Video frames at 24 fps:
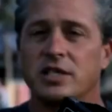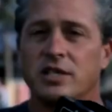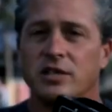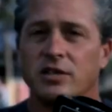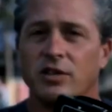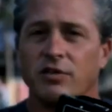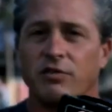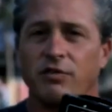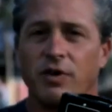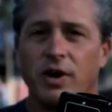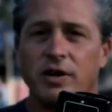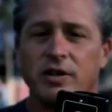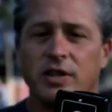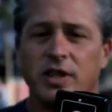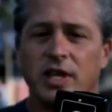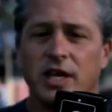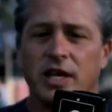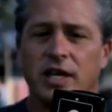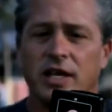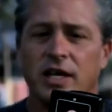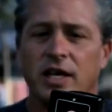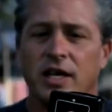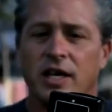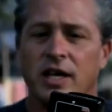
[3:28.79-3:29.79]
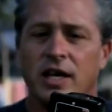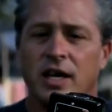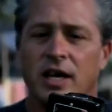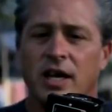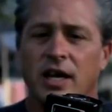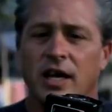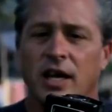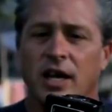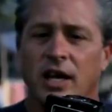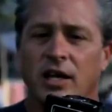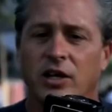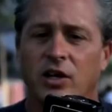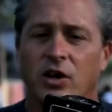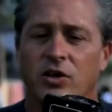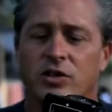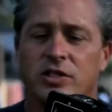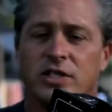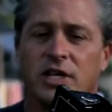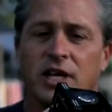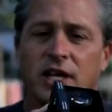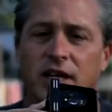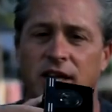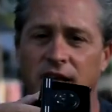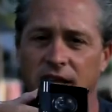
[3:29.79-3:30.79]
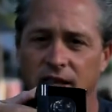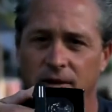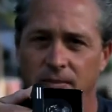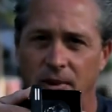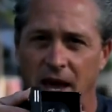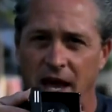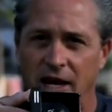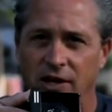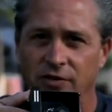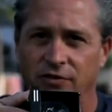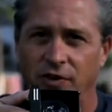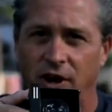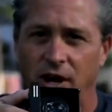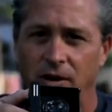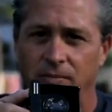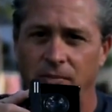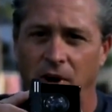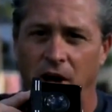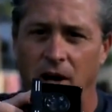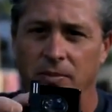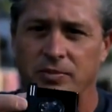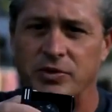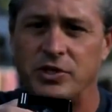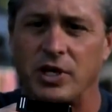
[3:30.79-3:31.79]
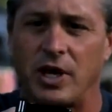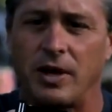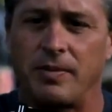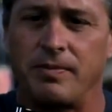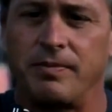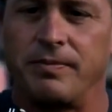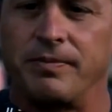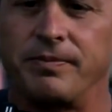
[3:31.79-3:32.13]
the front thing, it goes in and the magnifier pops up.